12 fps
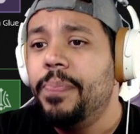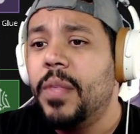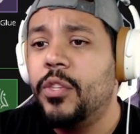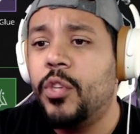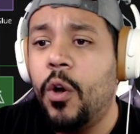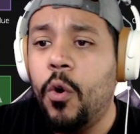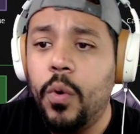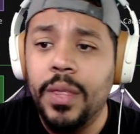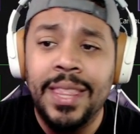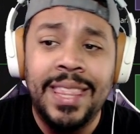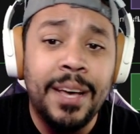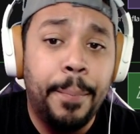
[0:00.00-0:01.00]
So
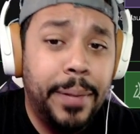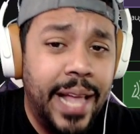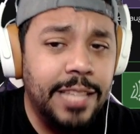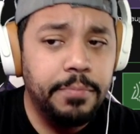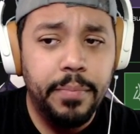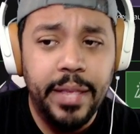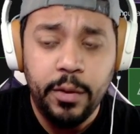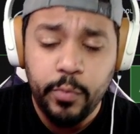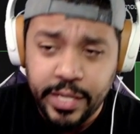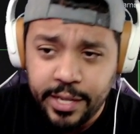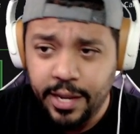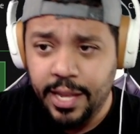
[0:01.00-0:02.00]
the Plasma Blade, what
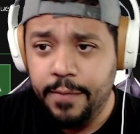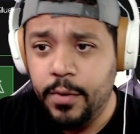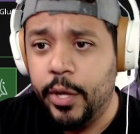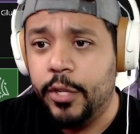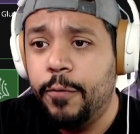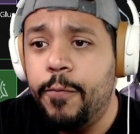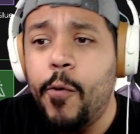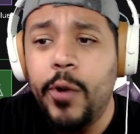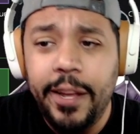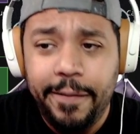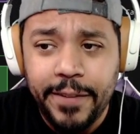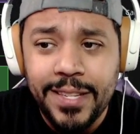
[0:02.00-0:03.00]
it's going to give you is
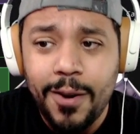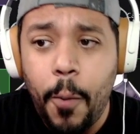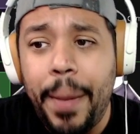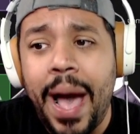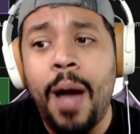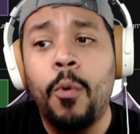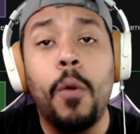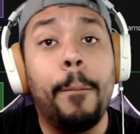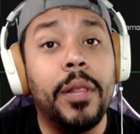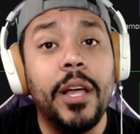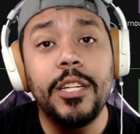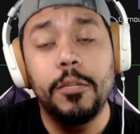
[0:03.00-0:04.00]
40 physical power
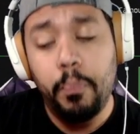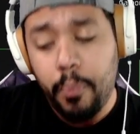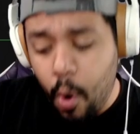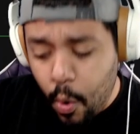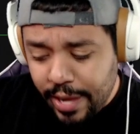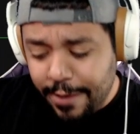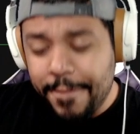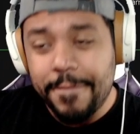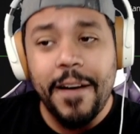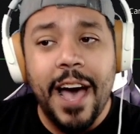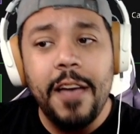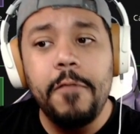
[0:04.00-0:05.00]
plus
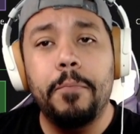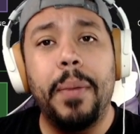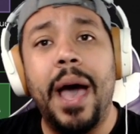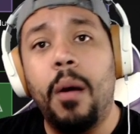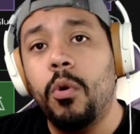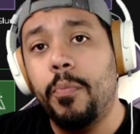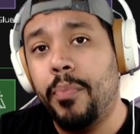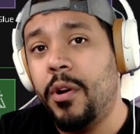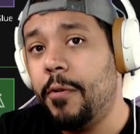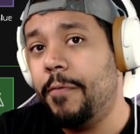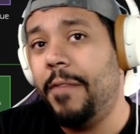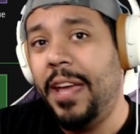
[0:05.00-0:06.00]
0.5 power per
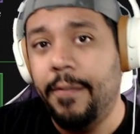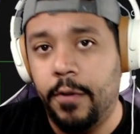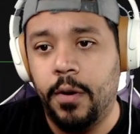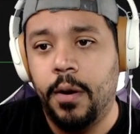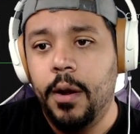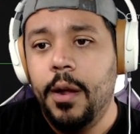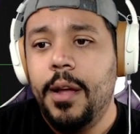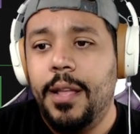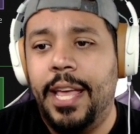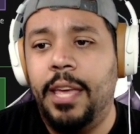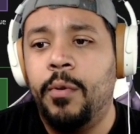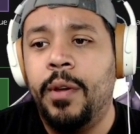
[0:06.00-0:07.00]
favor
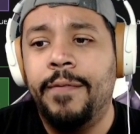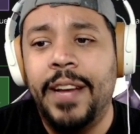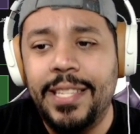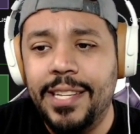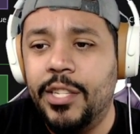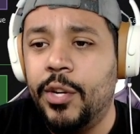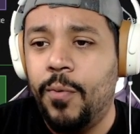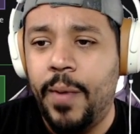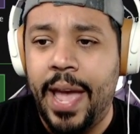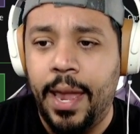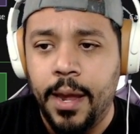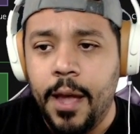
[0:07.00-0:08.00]
that you invest into
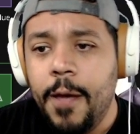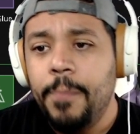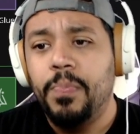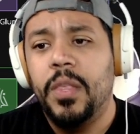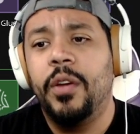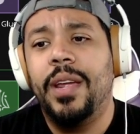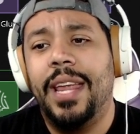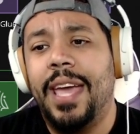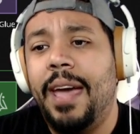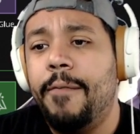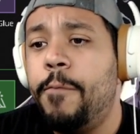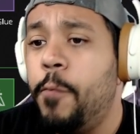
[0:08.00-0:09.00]
red. You're going to
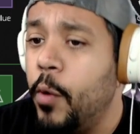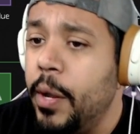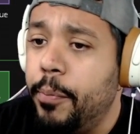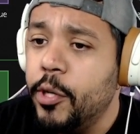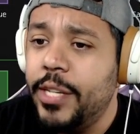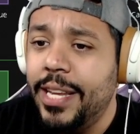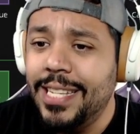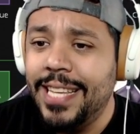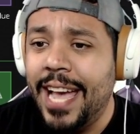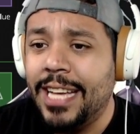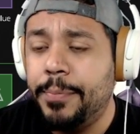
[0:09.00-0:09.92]
get 40% attack